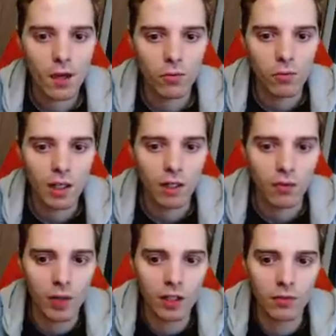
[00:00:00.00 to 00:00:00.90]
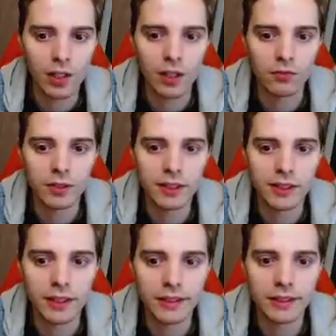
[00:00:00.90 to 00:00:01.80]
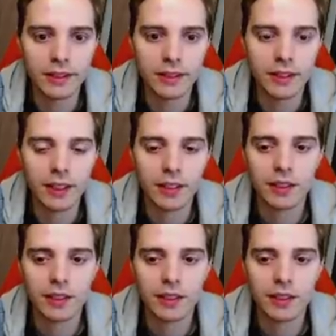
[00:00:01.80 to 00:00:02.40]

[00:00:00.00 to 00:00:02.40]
Well, well, well, what is this?